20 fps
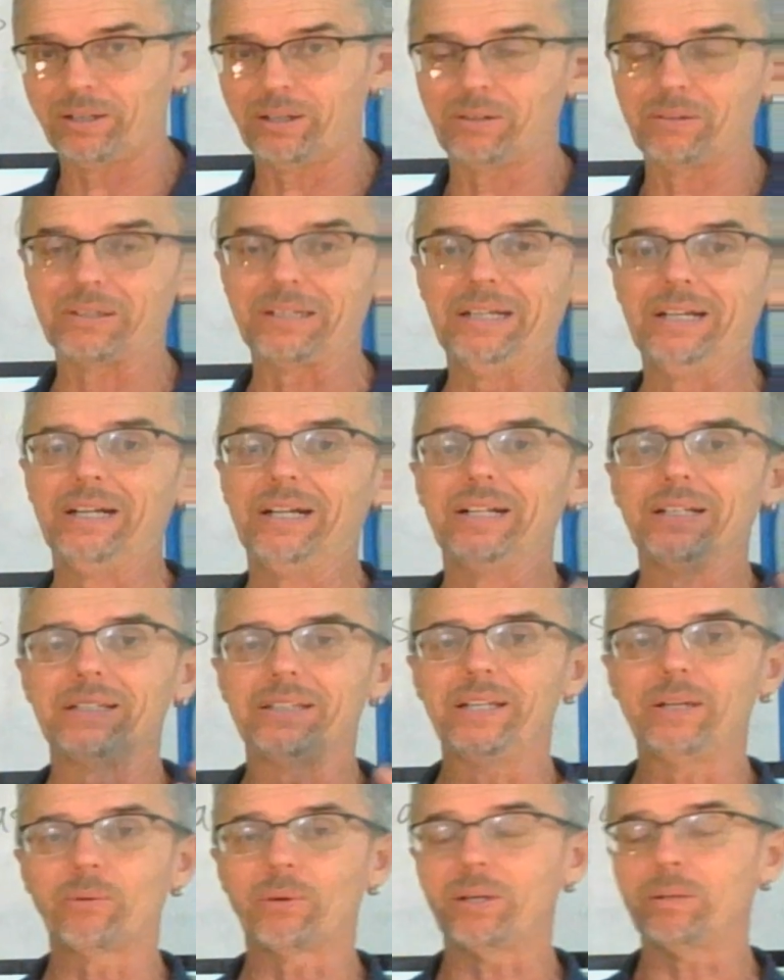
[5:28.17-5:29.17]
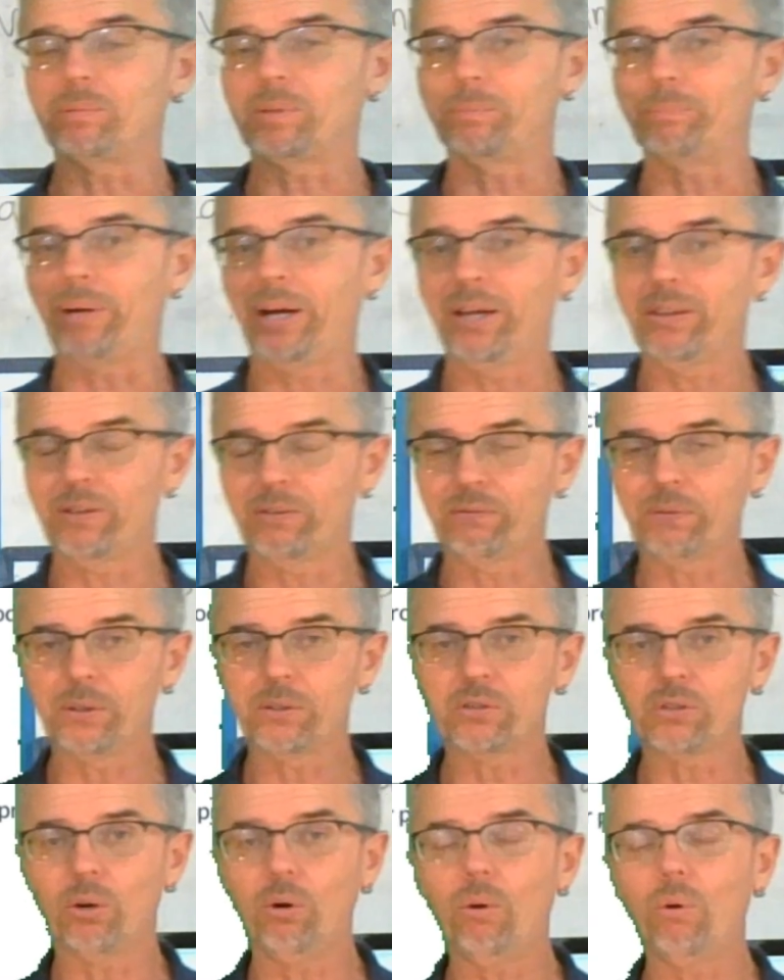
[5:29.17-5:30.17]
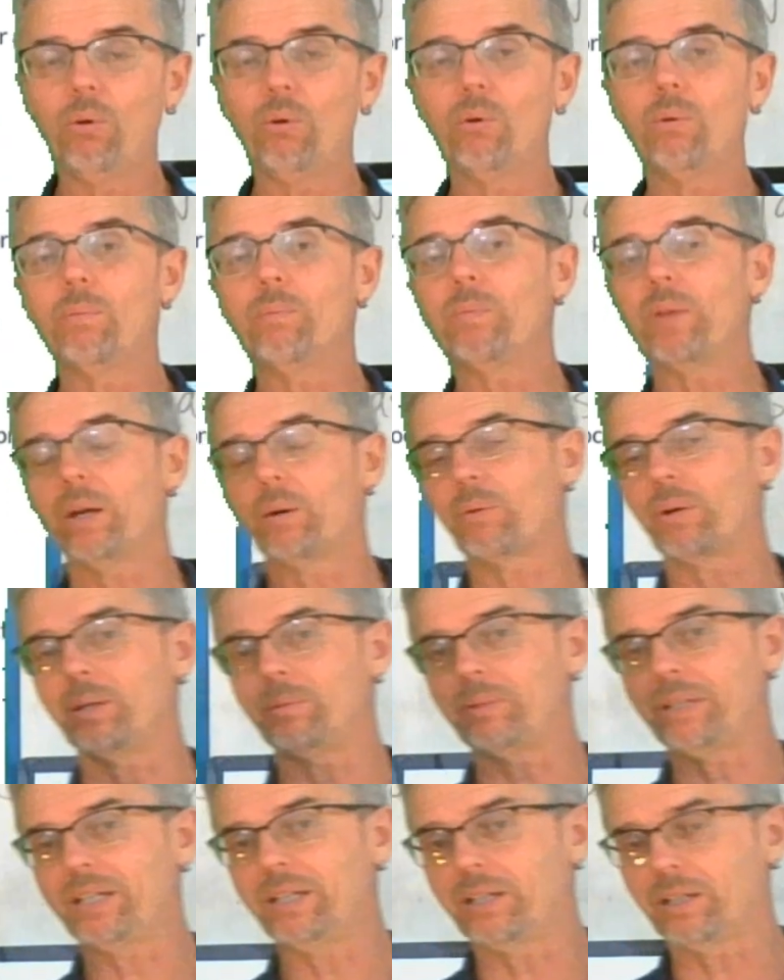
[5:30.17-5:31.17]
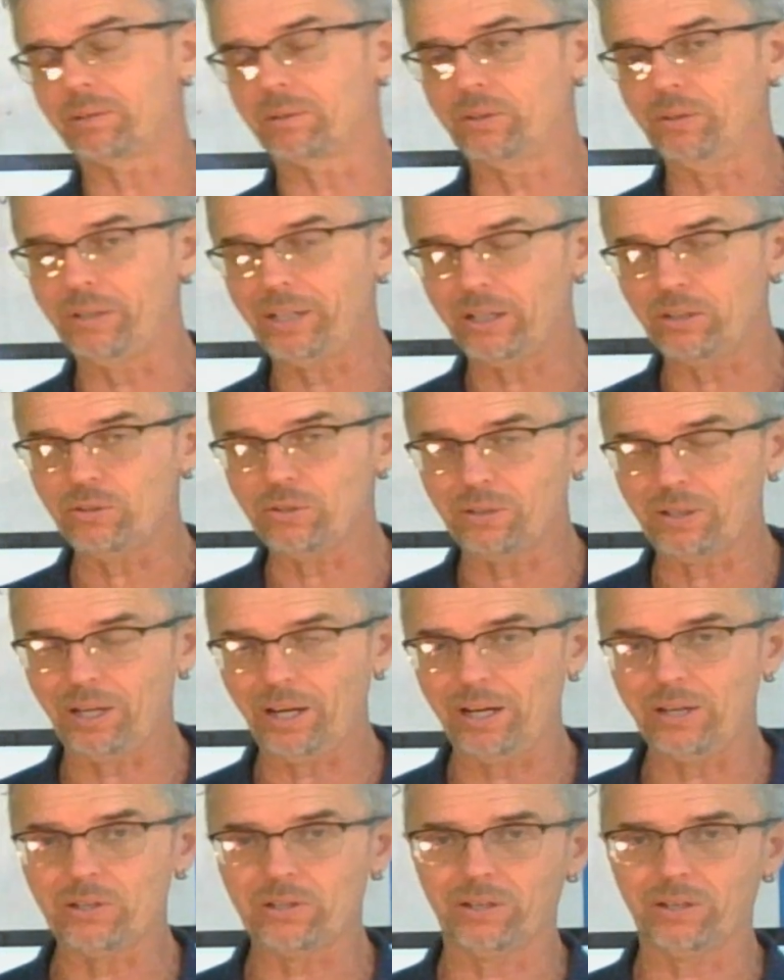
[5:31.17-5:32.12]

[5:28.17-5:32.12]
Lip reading: they were able to buy their first home, they were able to get a good education,